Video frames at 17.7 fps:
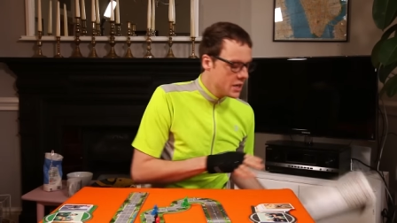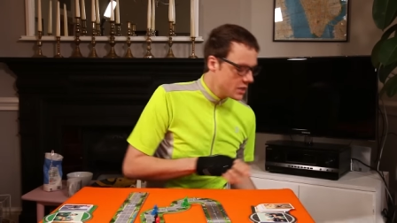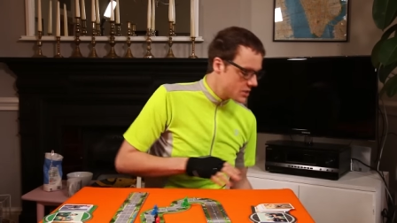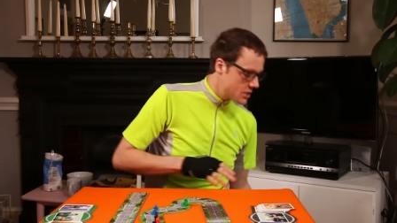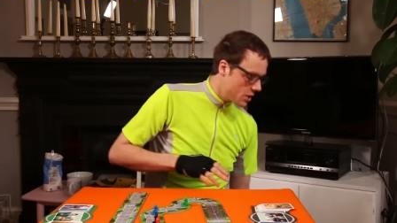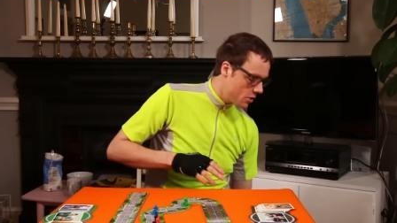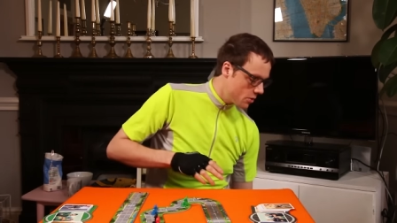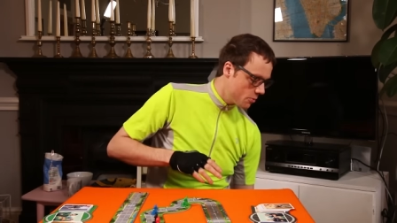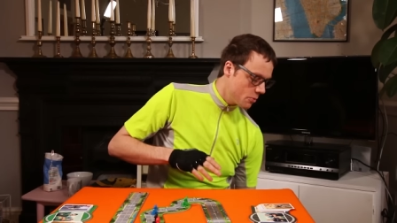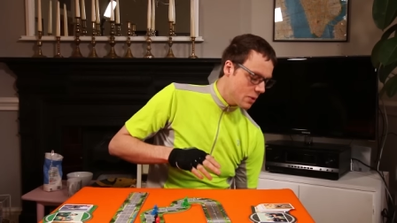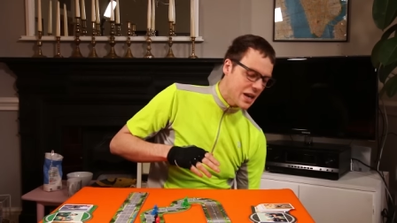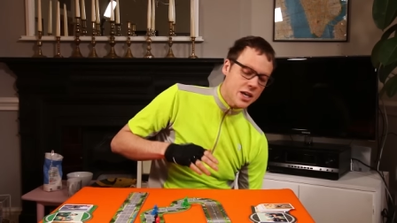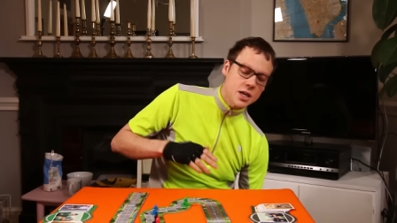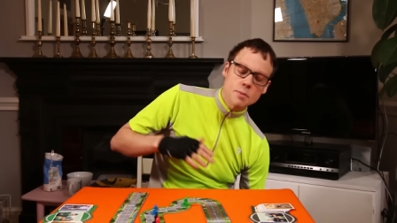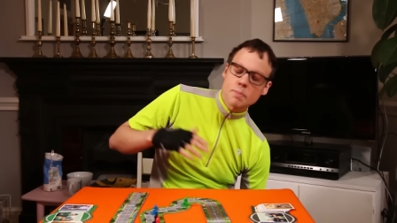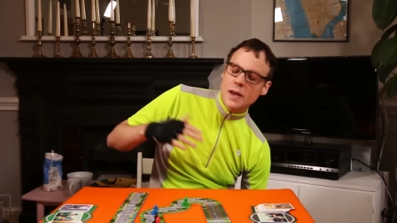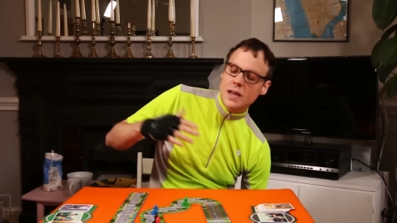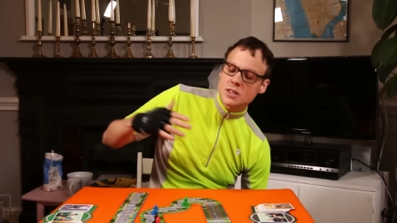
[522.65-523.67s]
So
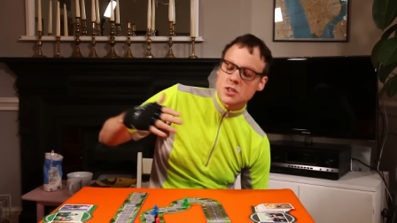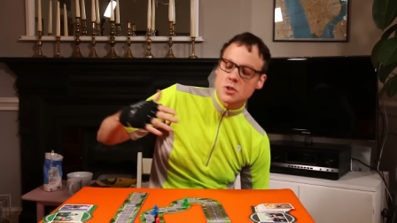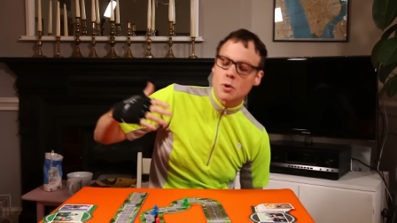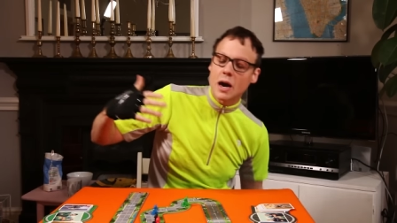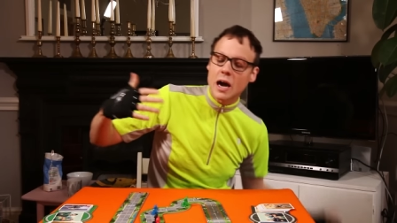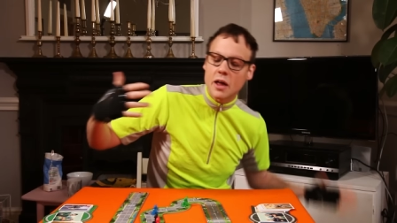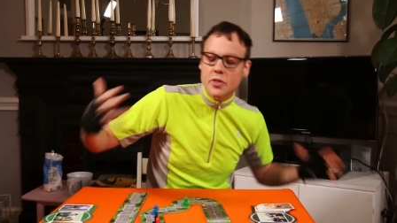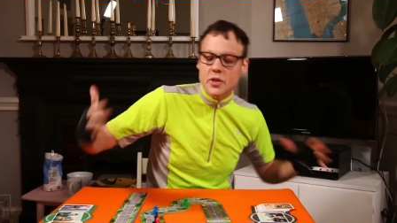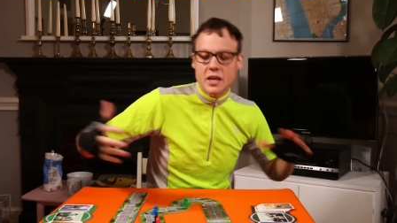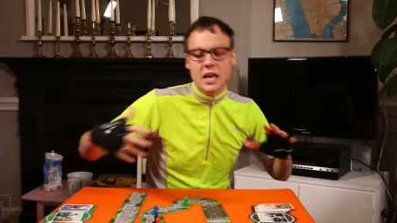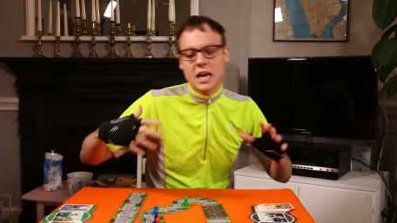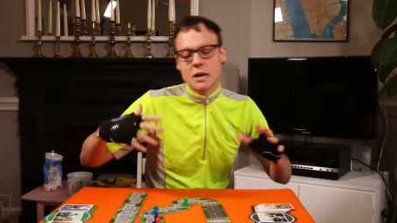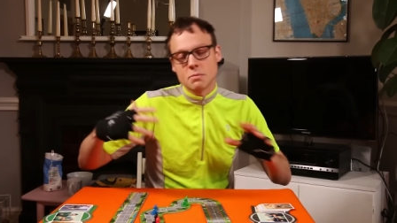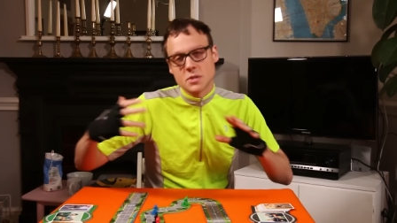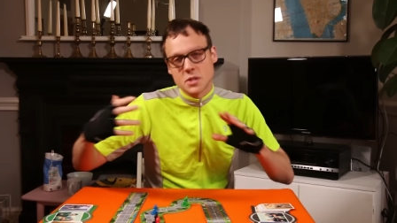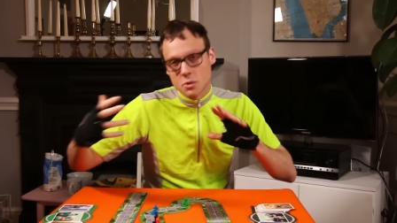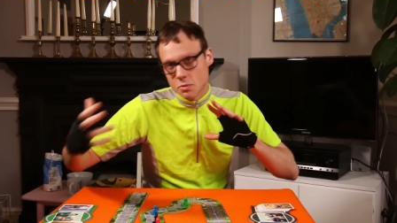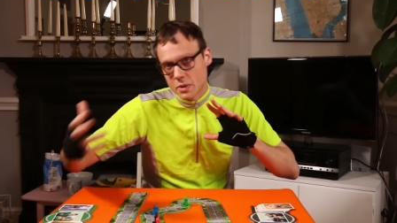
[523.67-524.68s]
compared to other
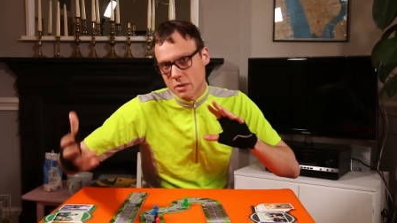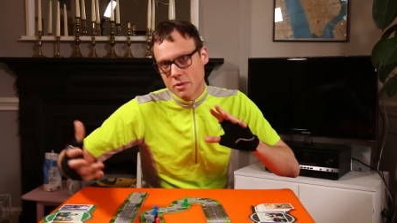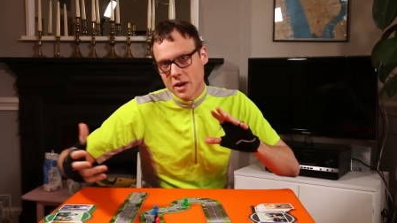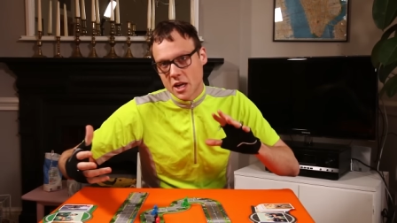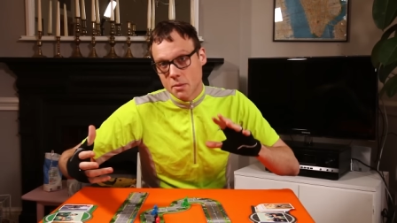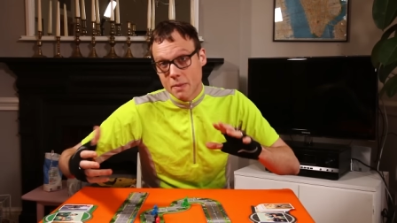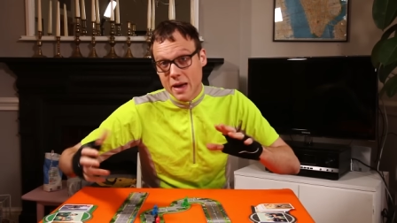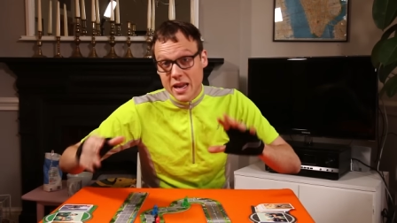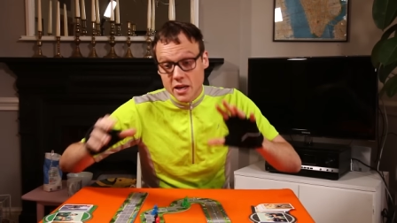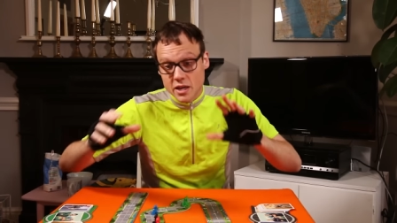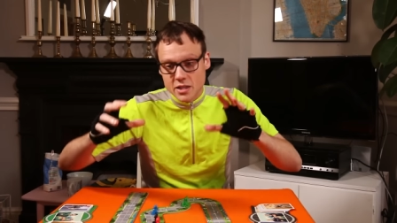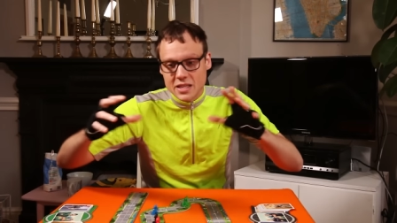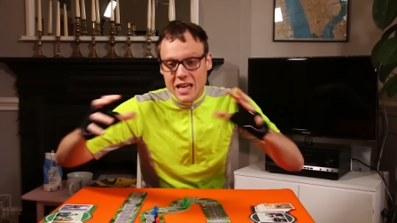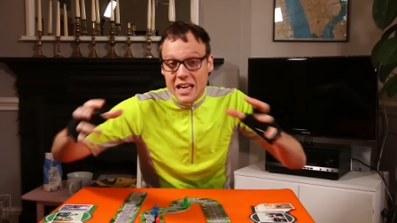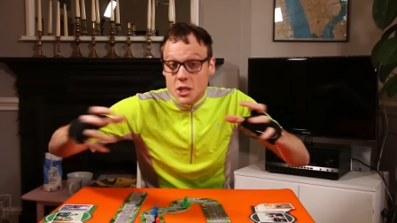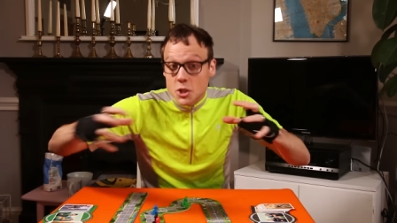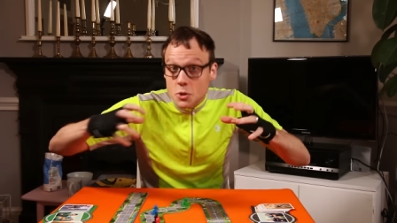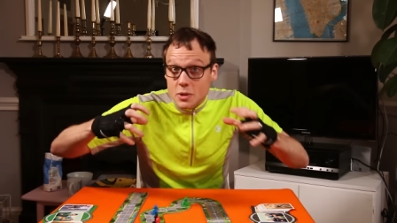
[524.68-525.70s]
games that we recommend as
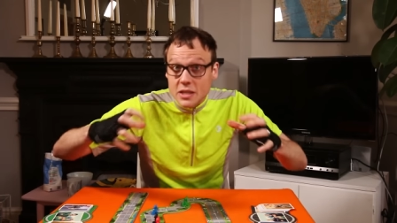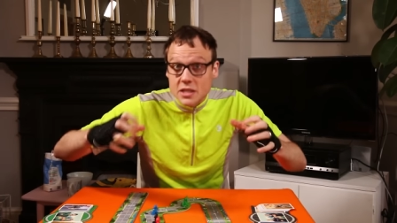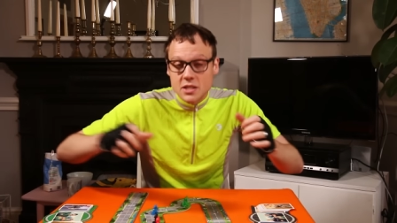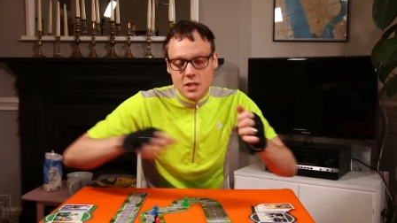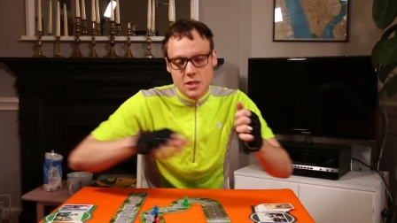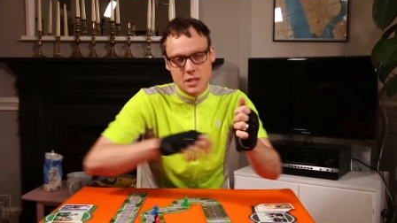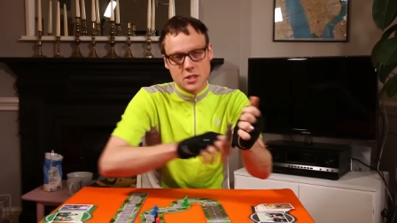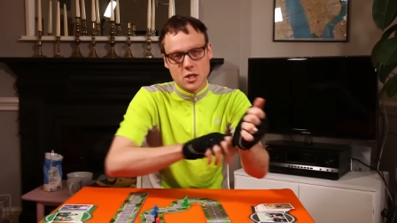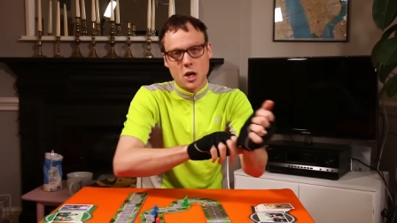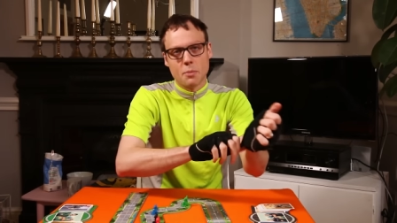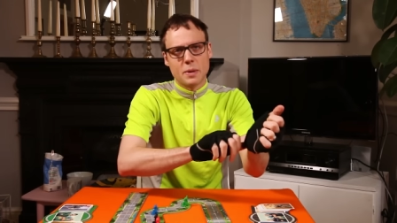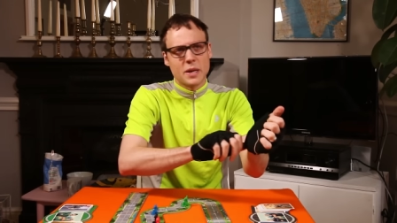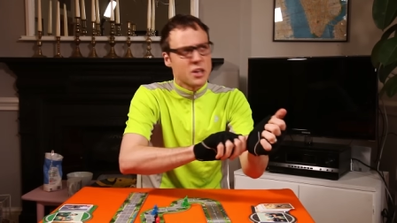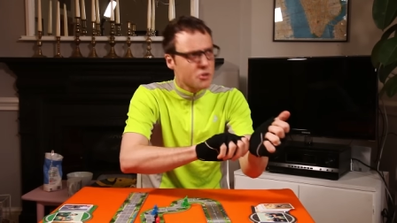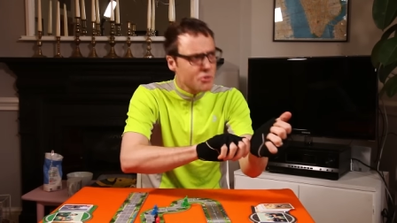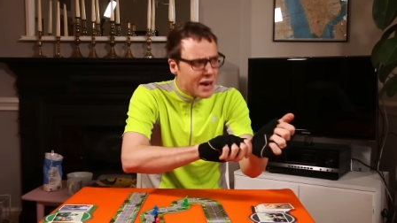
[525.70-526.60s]
entries to this hobby,